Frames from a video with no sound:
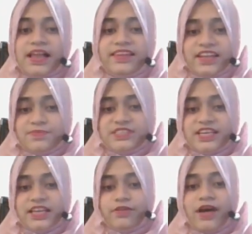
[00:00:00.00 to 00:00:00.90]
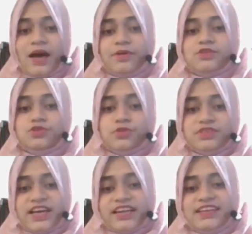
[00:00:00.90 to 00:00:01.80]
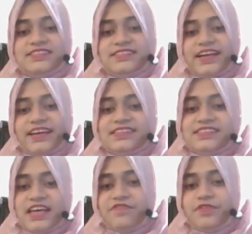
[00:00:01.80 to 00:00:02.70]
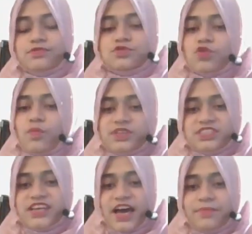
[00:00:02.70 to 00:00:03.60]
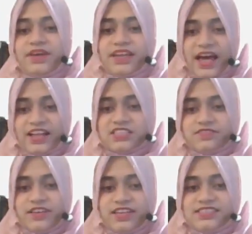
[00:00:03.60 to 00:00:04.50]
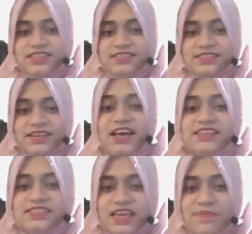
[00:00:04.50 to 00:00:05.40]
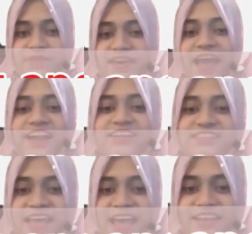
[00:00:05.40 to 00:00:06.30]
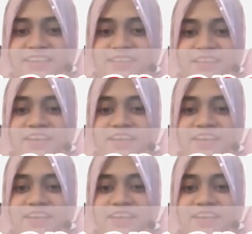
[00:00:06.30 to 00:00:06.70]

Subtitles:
Let me tell you about 2 techniques that can save you so much time in IELTS reading test: skimming and scanning.